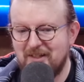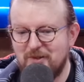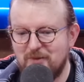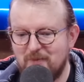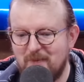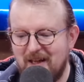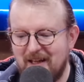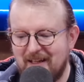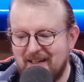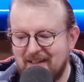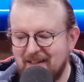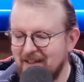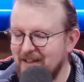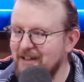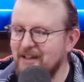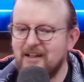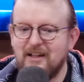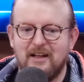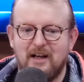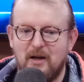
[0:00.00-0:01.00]
you make
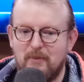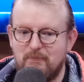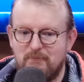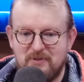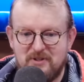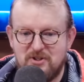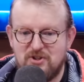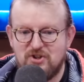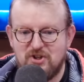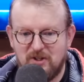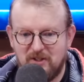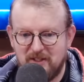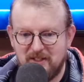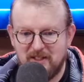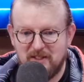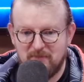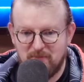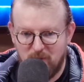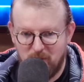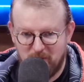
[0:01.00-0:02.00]
a
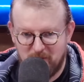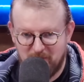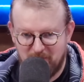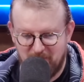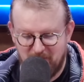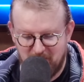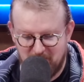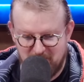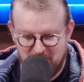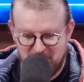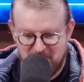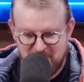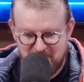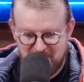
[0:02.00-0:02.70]
bajillion more of them.